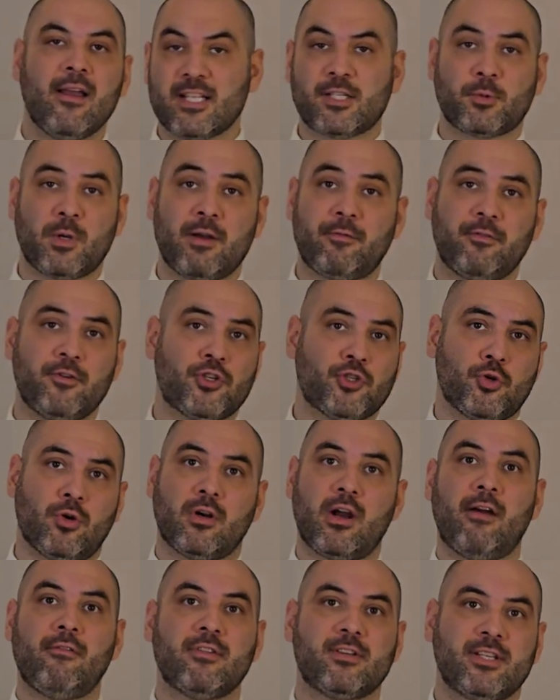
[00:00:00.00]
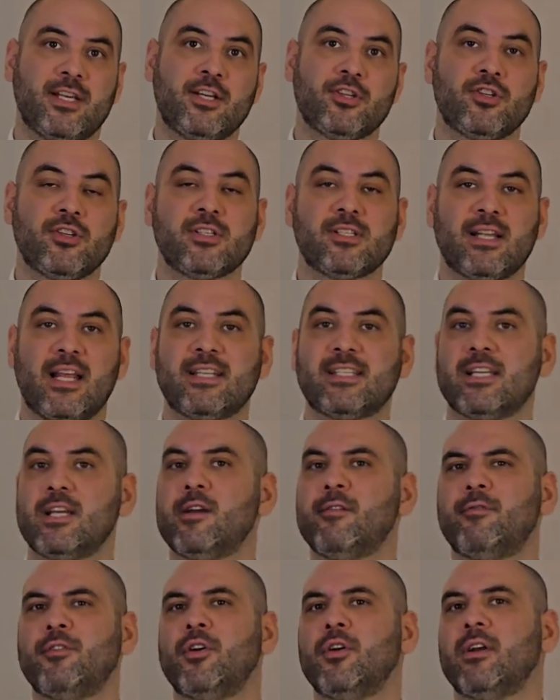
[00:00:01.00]
It's great for short conversations. Let's say
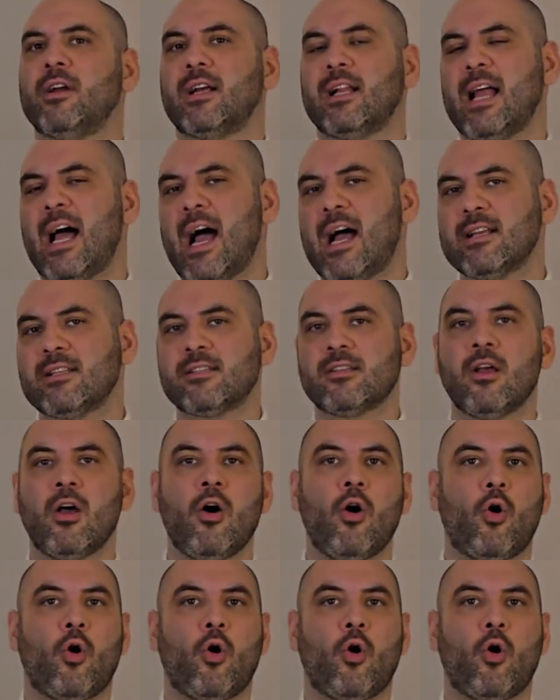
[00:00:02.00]
if you're in a class